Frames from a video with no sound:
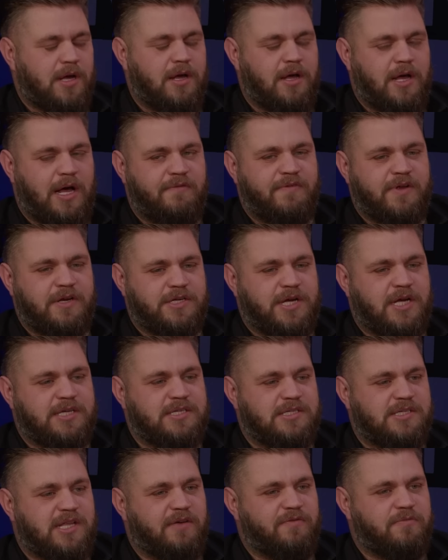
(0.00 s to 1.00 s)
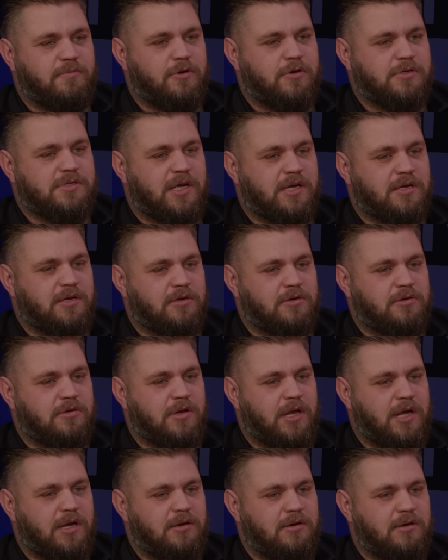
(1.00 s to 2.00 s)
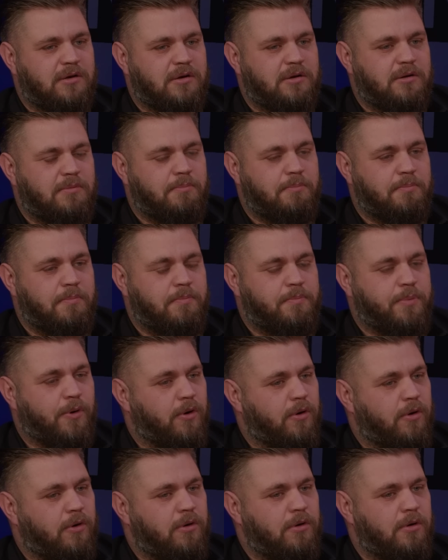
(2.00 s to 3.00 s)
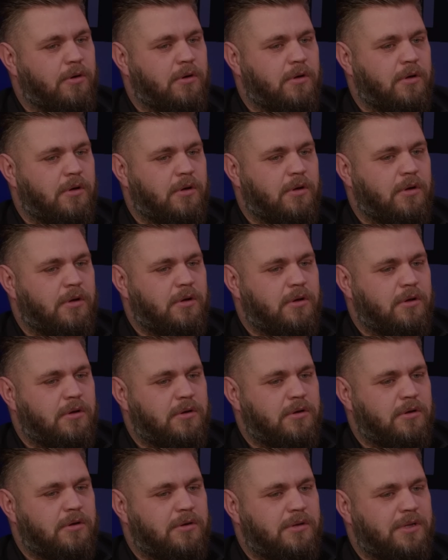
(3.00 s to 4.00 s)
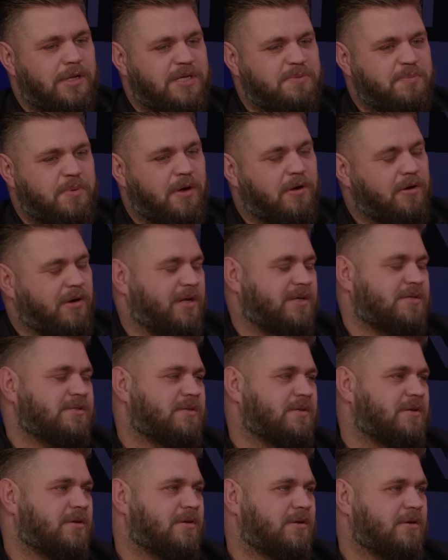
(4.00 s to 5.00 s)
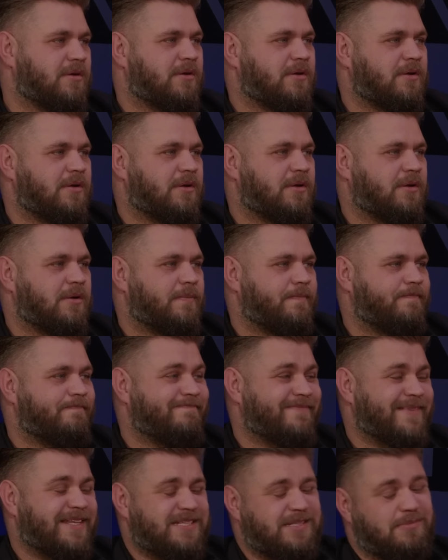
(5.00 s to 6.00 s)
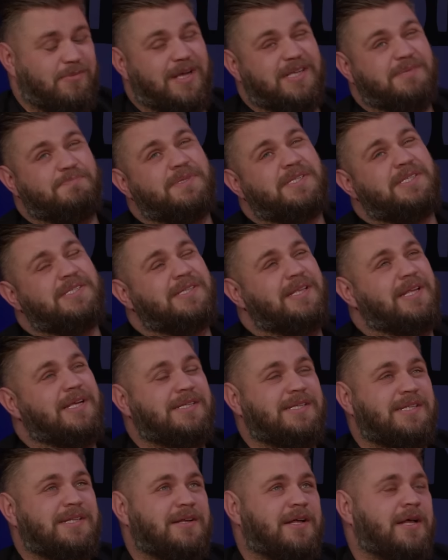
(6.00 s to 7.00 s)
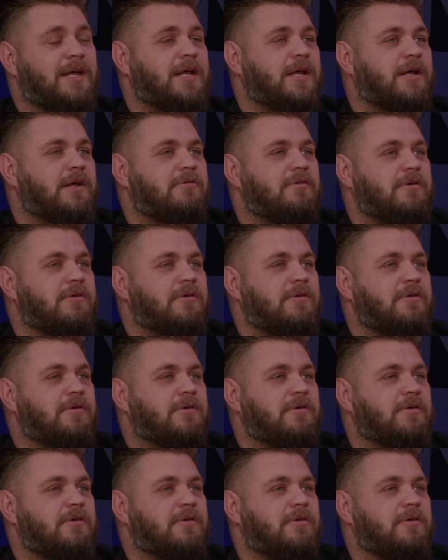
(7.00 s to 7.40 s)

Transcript: yeah, I think Jason Statham looks like a good lad, but let's be honest, he's, the he's, he's still